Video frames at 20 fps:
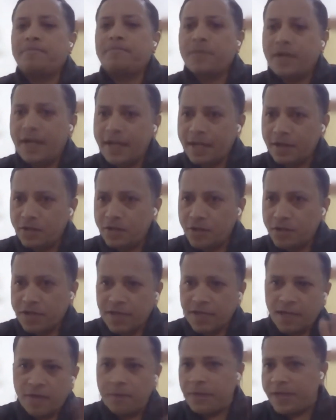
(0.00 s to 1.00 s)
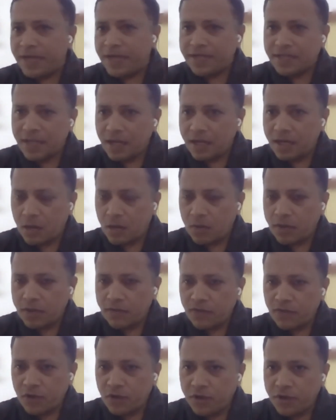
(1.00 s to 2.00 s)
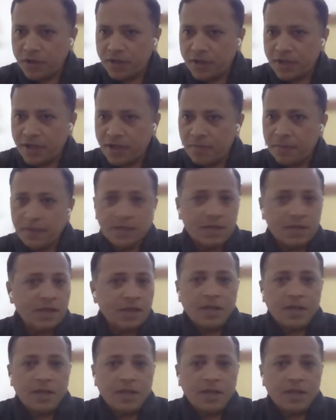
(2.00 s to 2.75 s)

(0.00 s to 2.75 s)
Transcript: right, into your ERP, gets accounted for in your ERP.